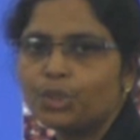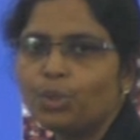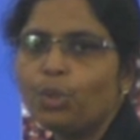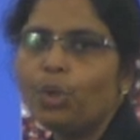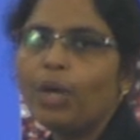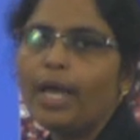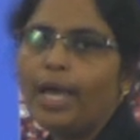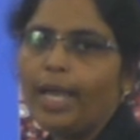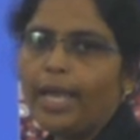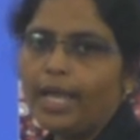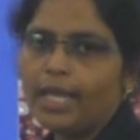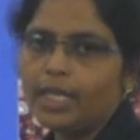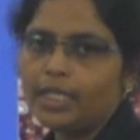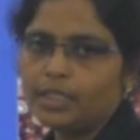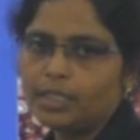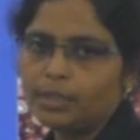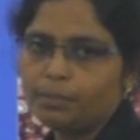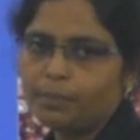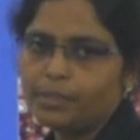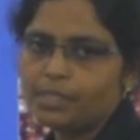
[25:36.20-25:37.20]
to
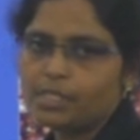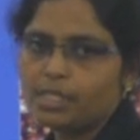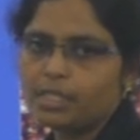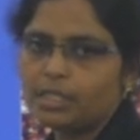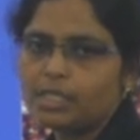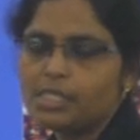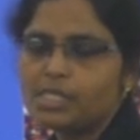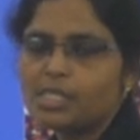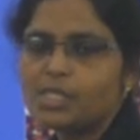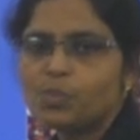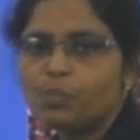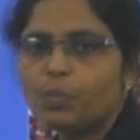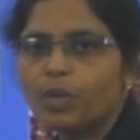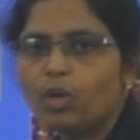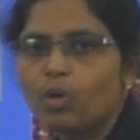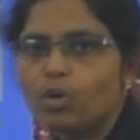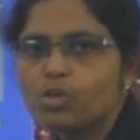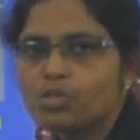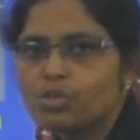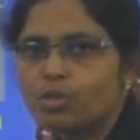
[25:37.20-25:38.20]
another person. This is
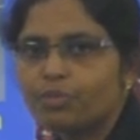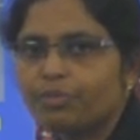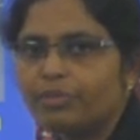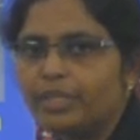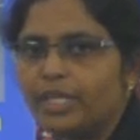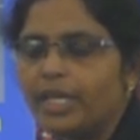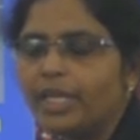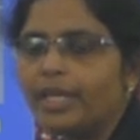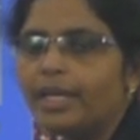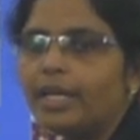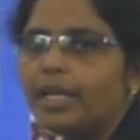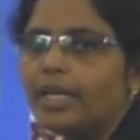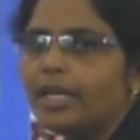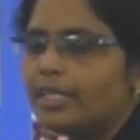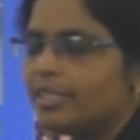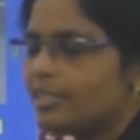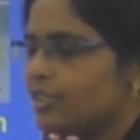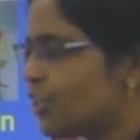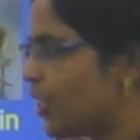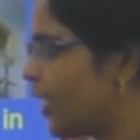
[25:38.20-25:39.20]
because of the
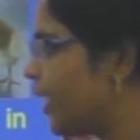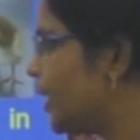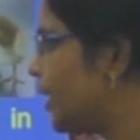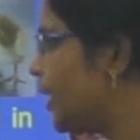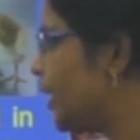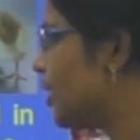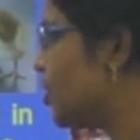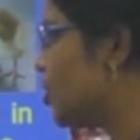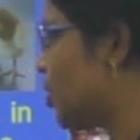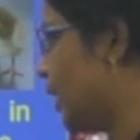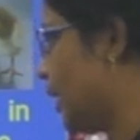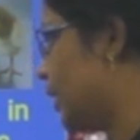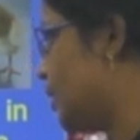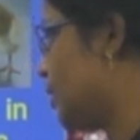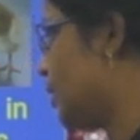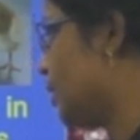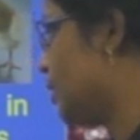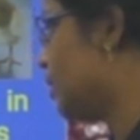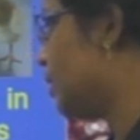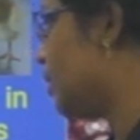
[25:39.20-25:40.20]
genetic
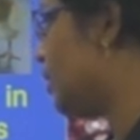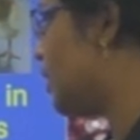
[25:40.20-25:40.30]
changes,